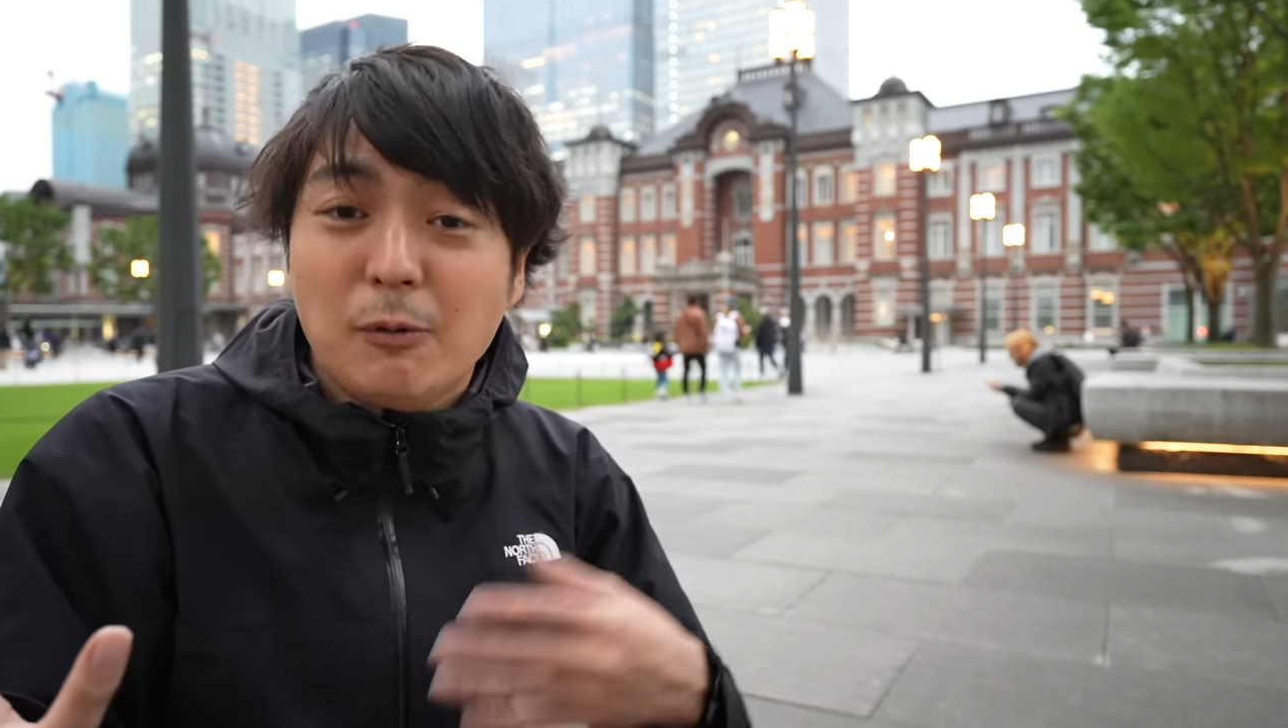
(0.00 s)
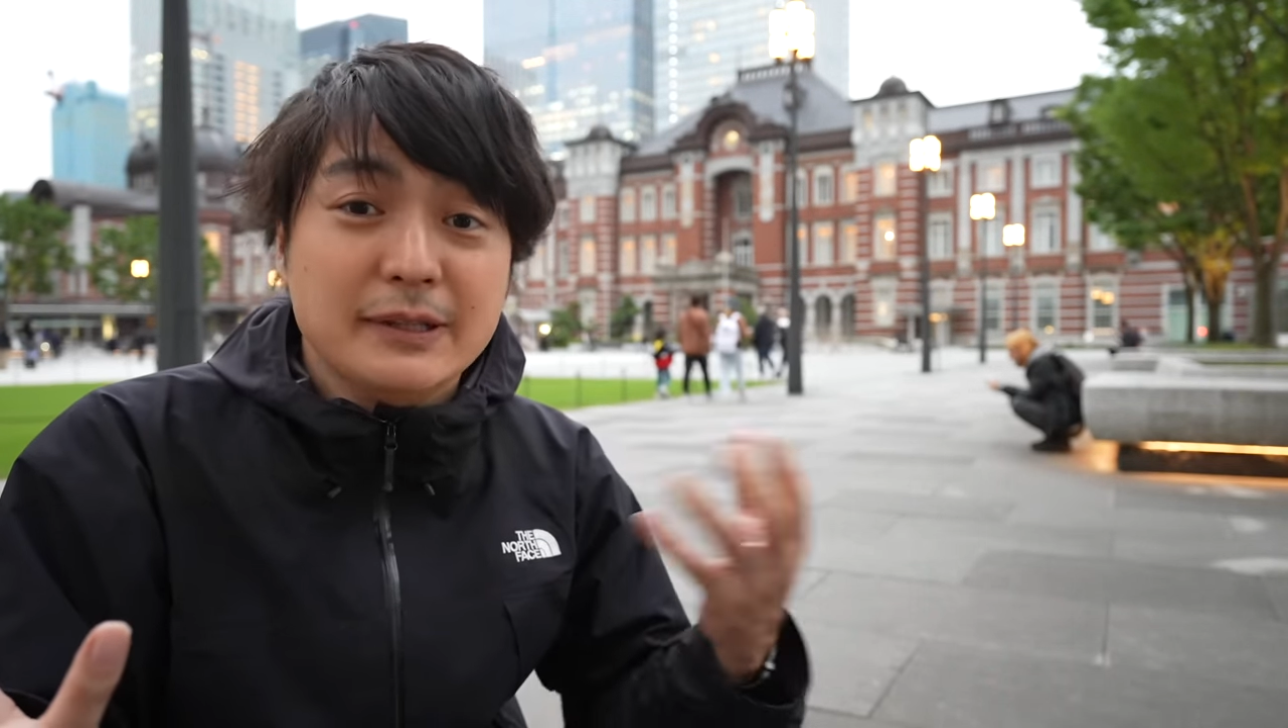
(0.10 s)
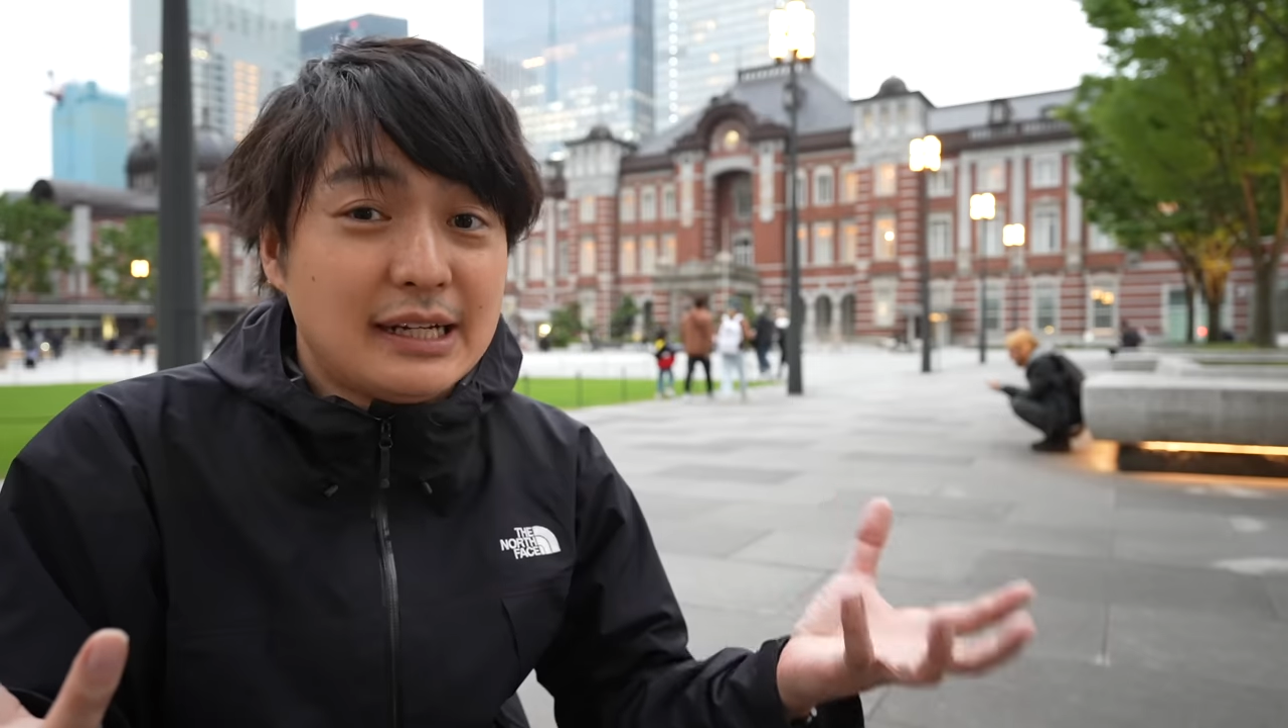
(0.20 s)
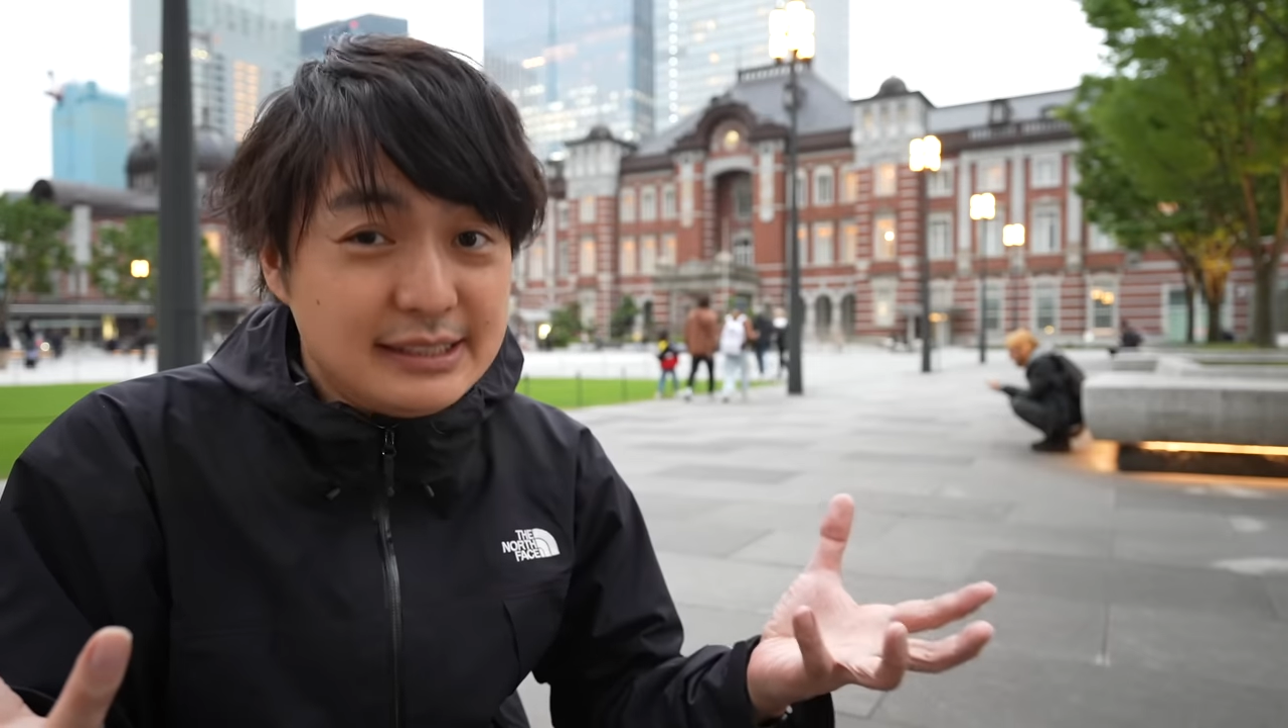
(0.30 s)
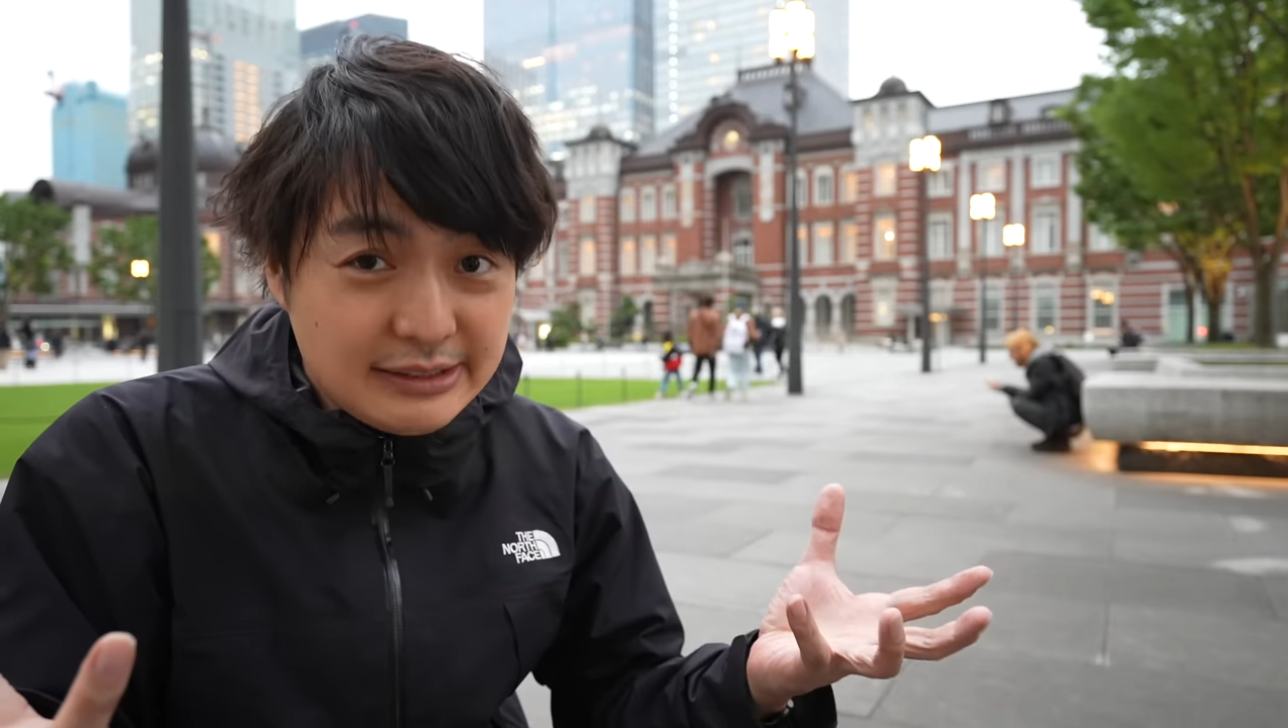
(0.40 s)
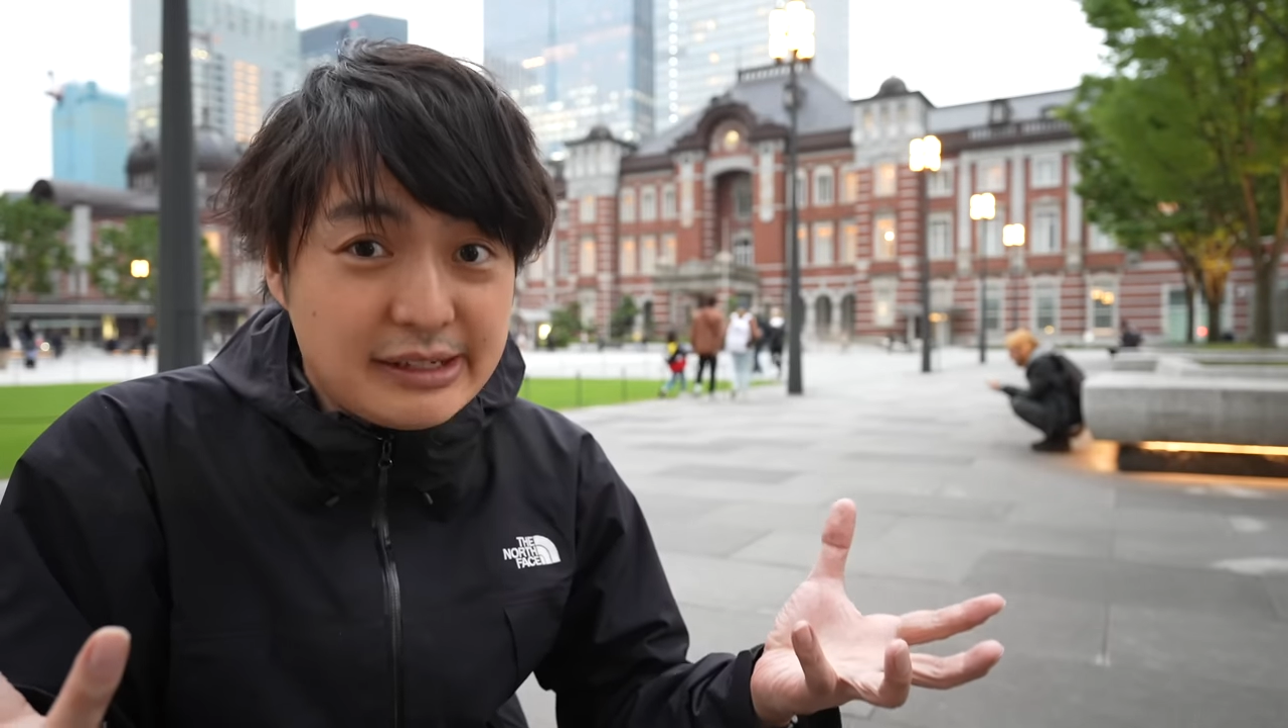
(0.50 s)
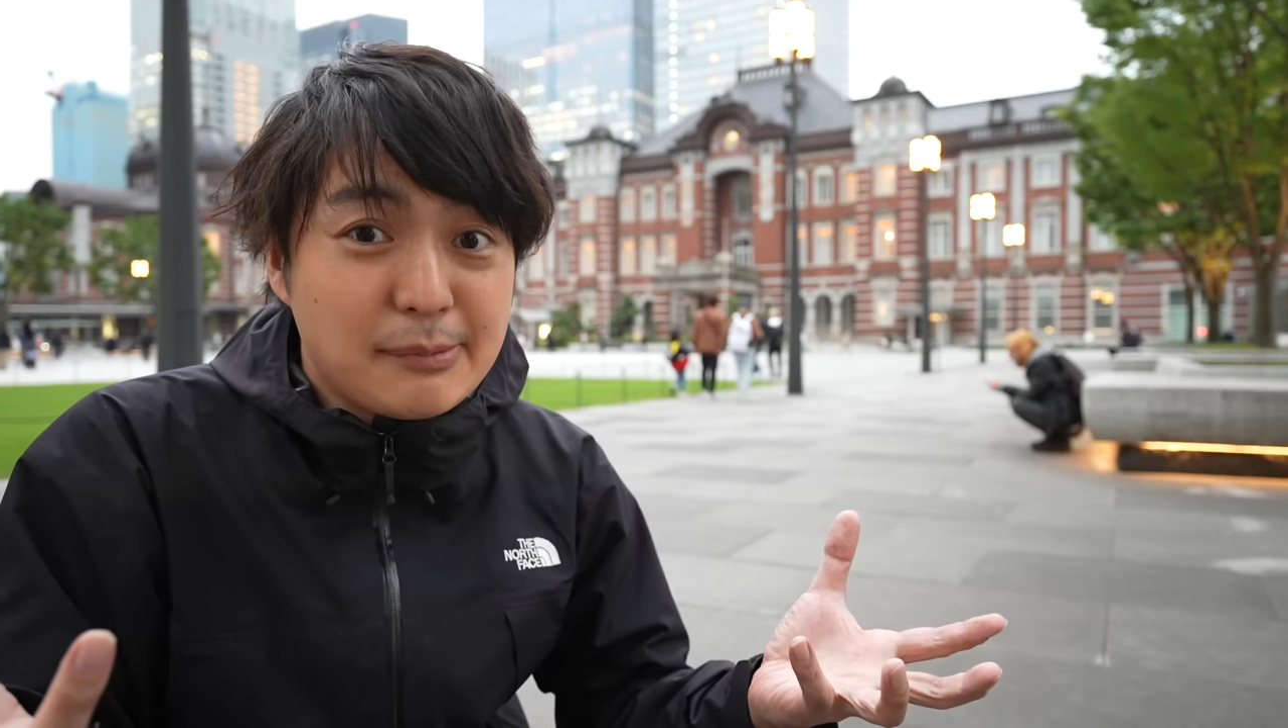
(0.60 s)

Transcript: or Narita